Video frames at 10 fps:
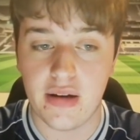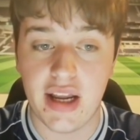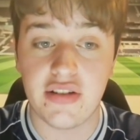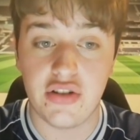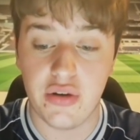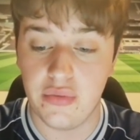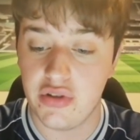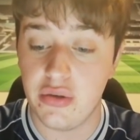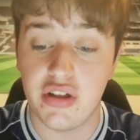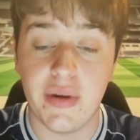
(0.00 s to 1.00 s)
next
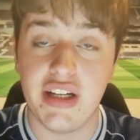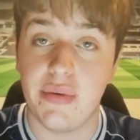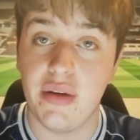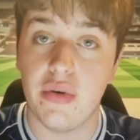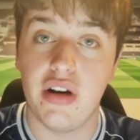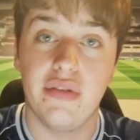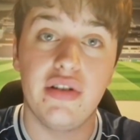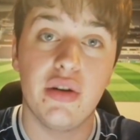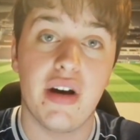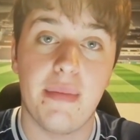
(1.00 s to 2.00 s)
June 2021. If
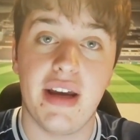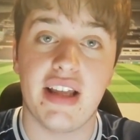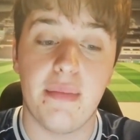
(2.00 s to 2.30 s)
we do want to make